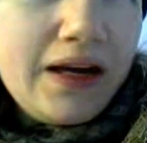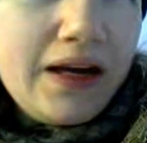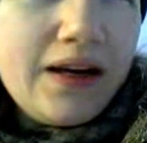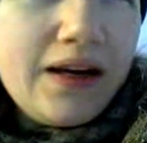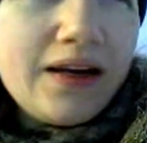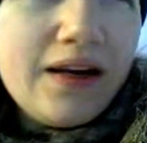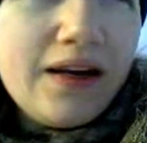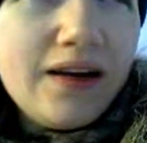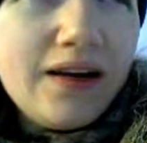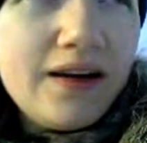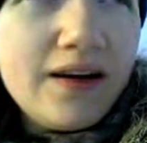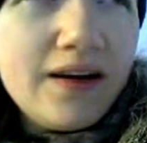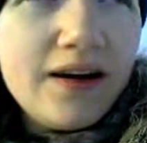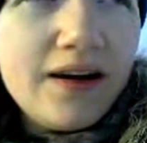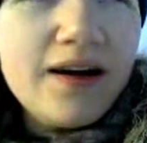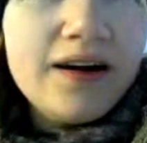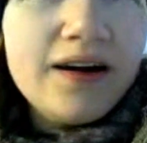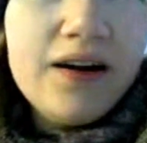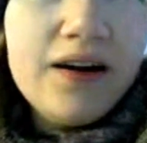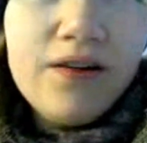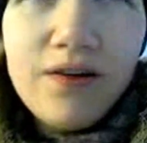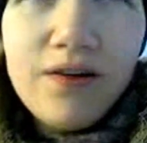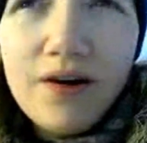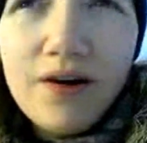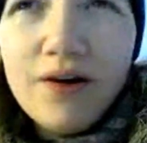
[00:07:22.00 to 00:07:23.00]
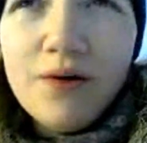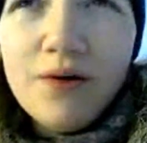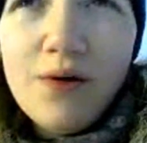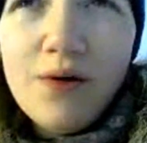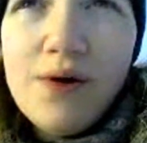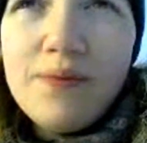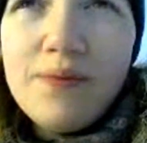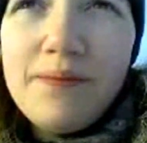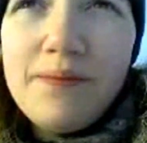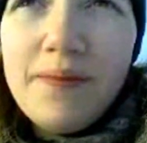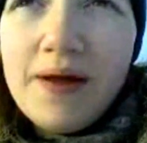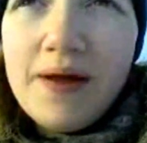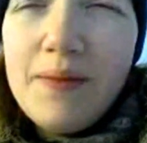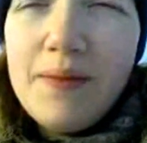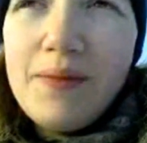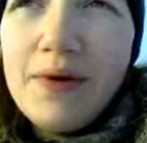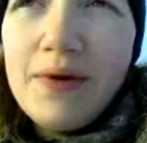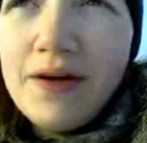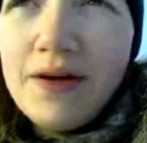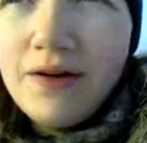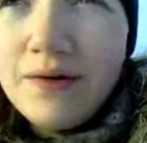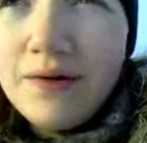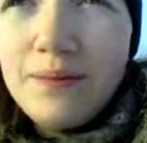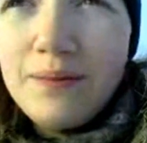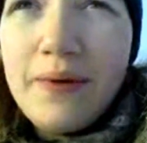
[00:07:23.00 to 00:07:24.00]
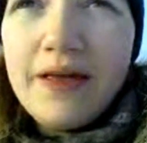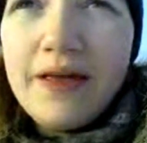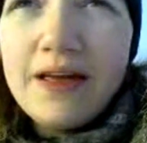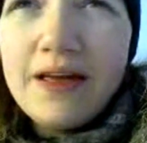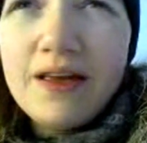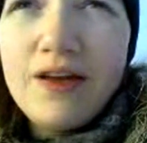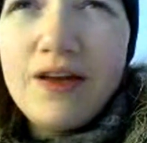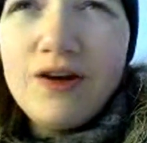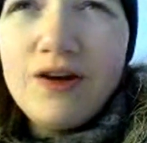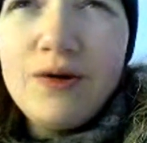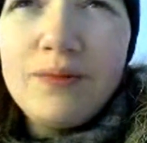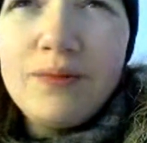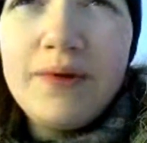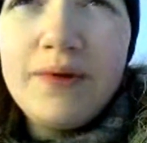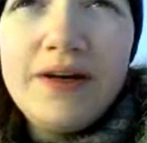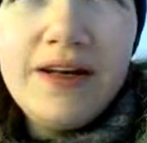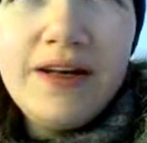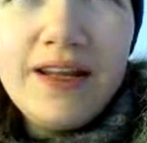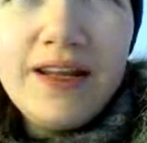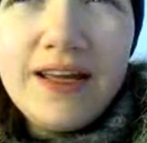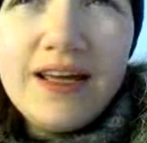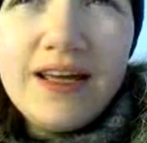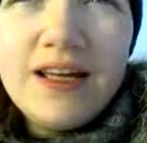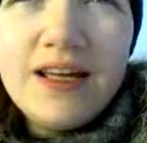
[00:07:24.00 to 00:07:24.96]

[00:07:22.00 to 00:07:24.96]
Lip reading: being. I don't know. Maybe being human